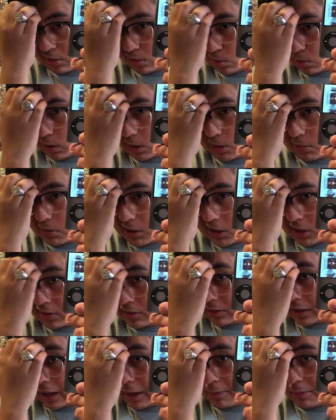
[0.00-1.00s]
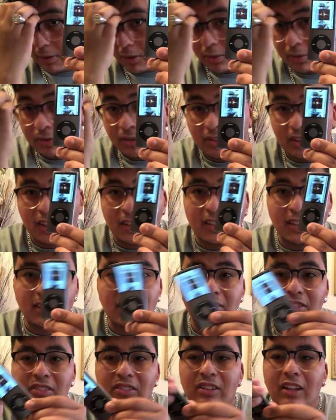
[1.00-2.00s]
20 minutes at most, and then
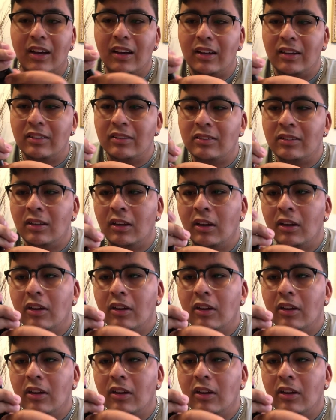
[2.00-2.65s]
it just dies.